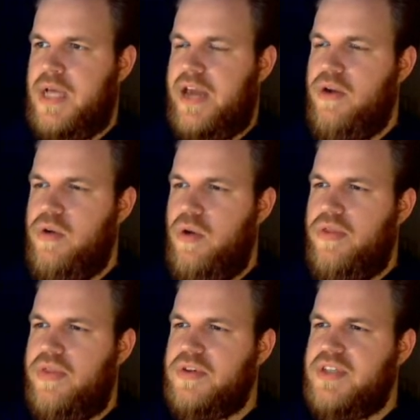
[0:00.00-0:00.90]
I don't know
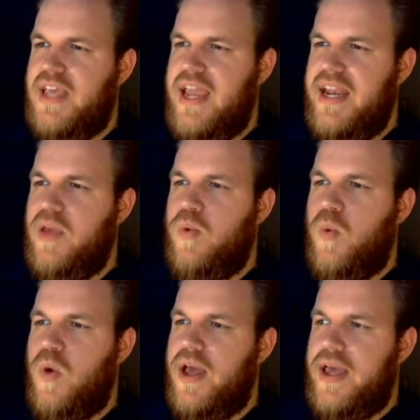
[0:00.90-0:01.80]
that there's any
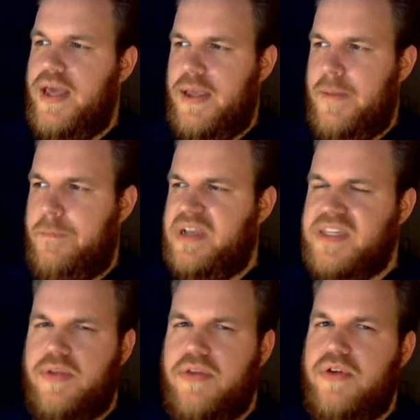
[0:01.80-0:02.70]
way, because
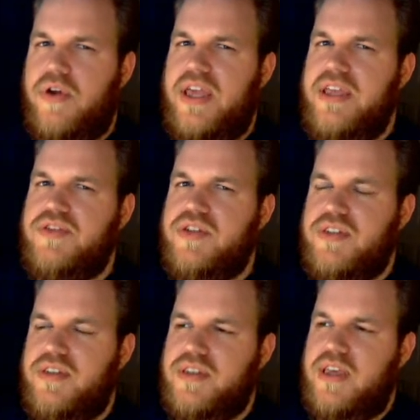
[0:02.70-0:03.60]
I don't think there are
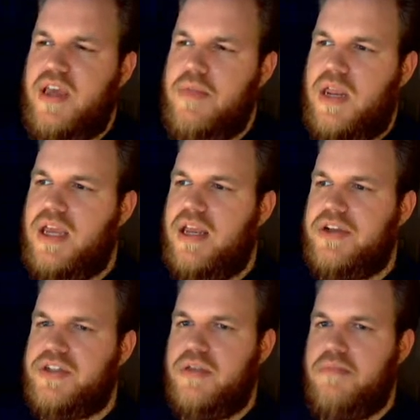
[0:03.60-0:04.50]
hinges in this game, that I can
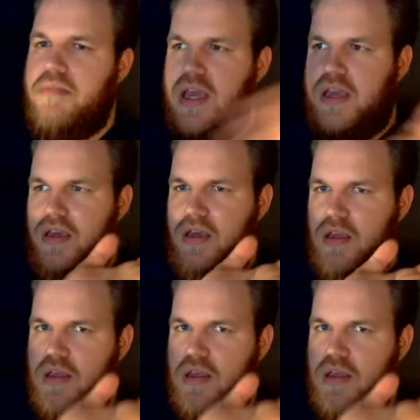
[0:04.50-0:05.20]
actually make